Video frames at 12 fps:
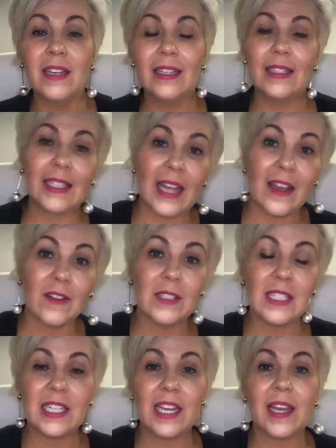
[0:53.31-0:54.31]
sales
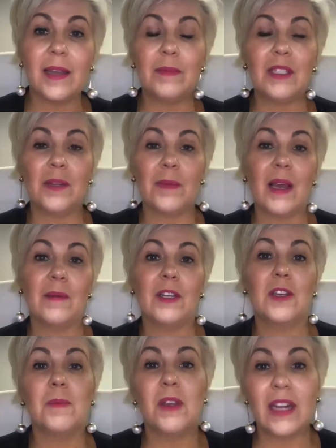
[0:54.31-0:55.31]
teams to be able to
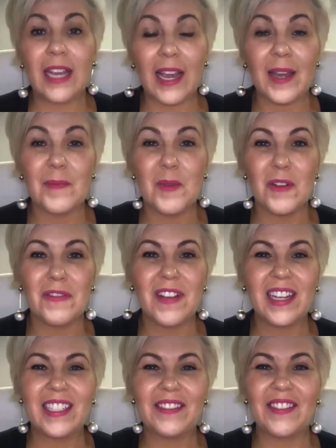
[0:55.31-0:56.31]
communicate more
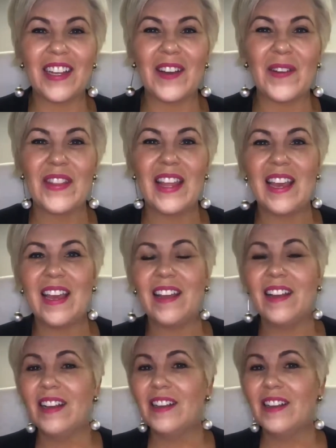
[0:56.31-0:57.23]
effectively on their